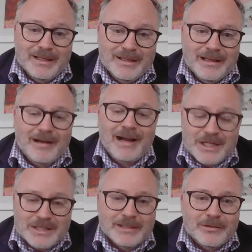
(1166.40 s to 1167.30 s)
are
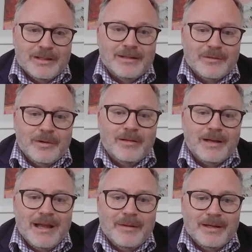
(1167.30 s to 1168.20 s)
actually looking as well
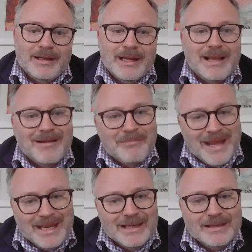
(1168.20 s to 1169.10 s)
at how we can get young
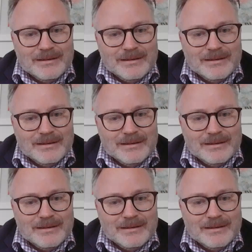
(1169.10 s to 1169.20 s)
men